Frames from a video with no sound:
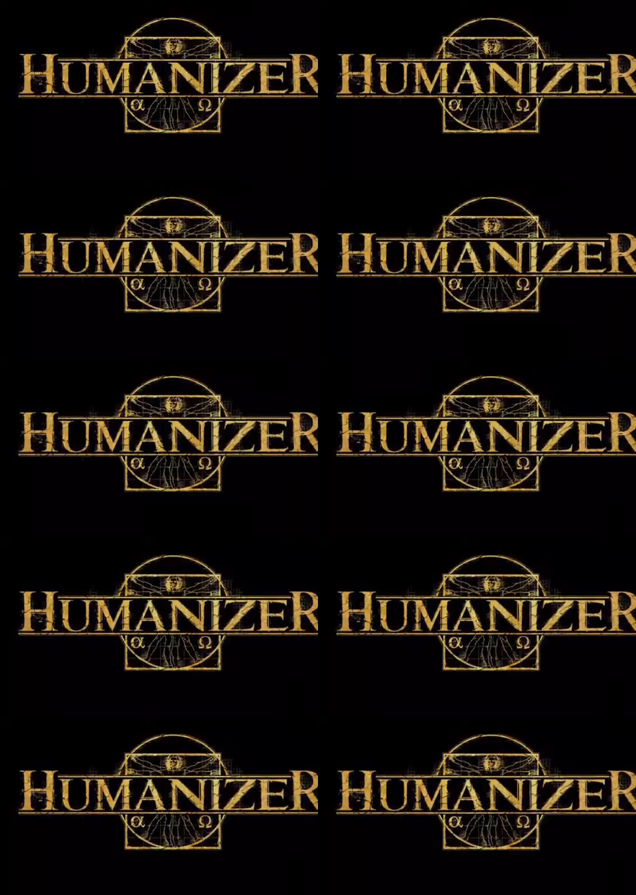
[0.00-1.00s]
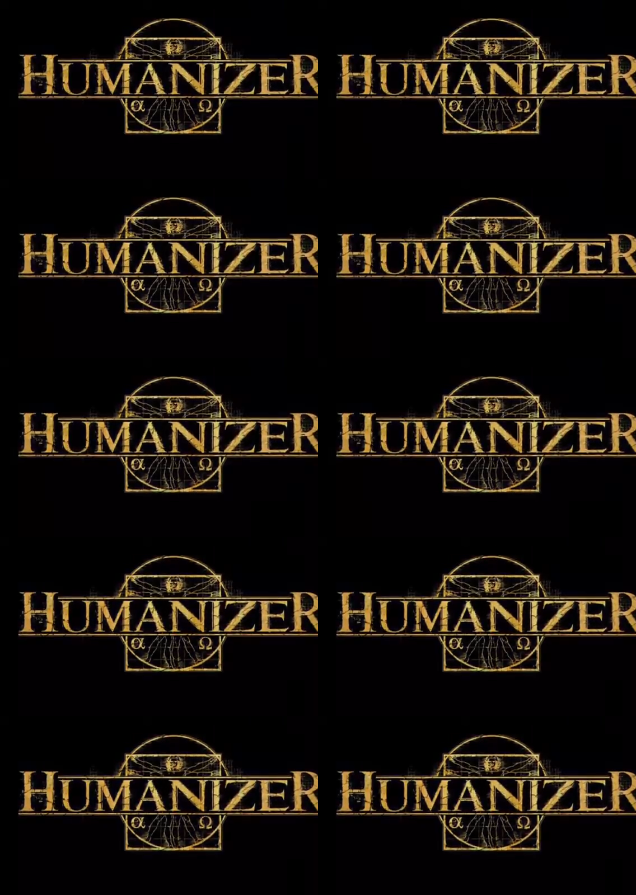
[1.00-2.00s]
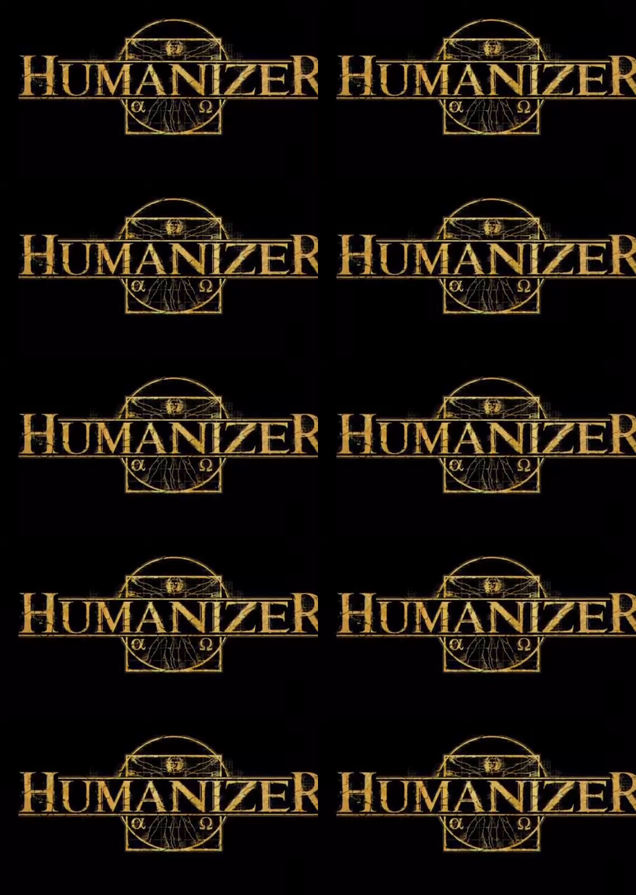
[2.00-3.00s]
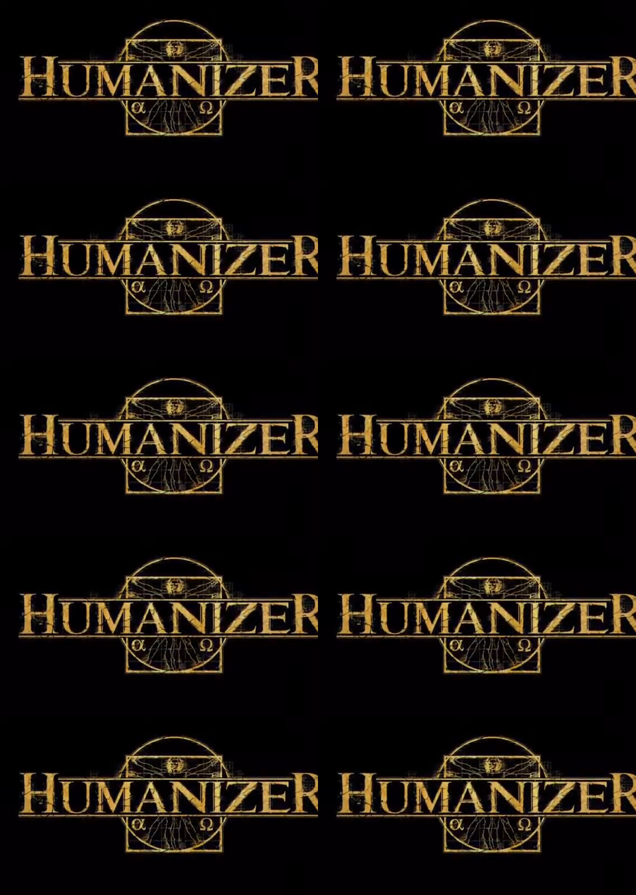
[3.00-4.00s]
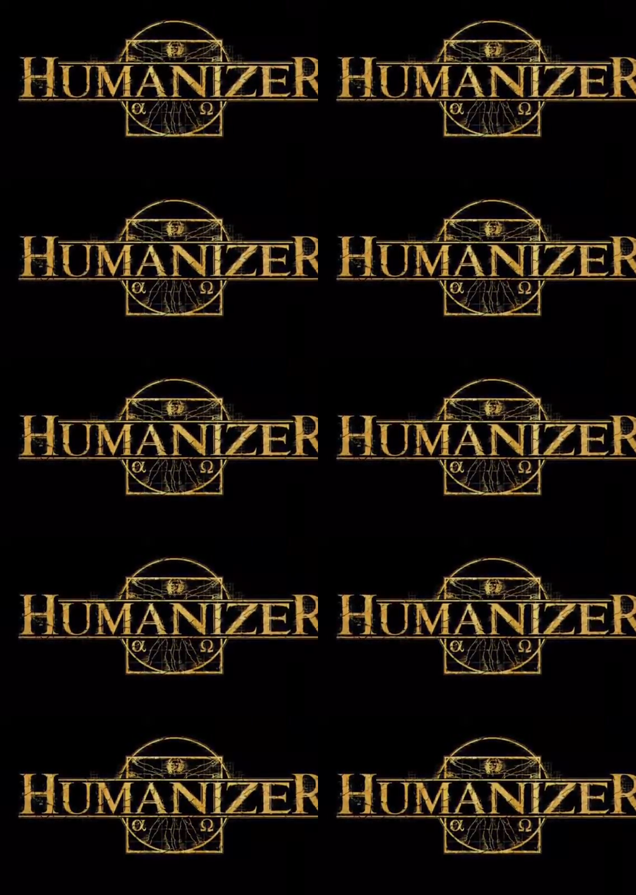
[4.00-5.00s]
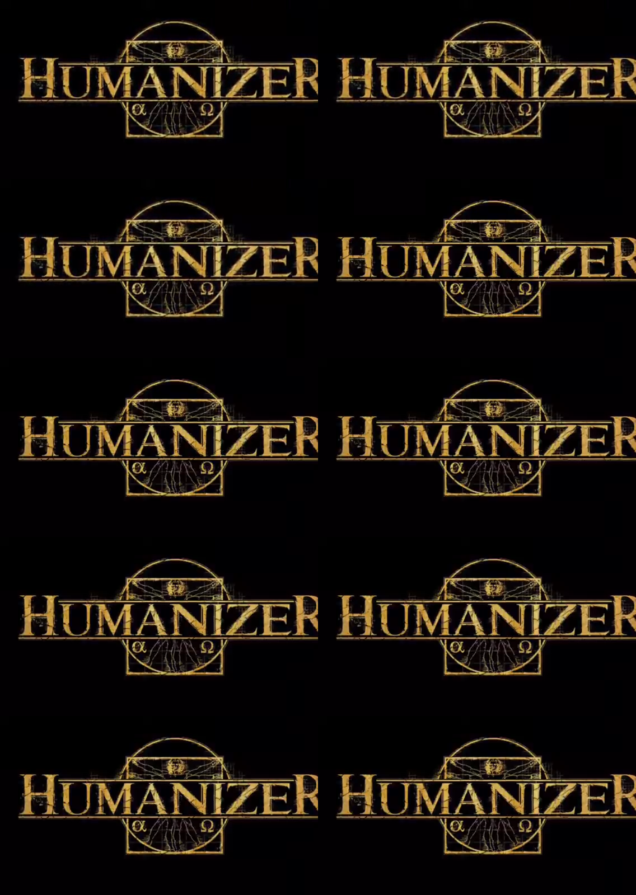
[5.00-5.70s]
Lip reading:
Nobody's mouth can be seen.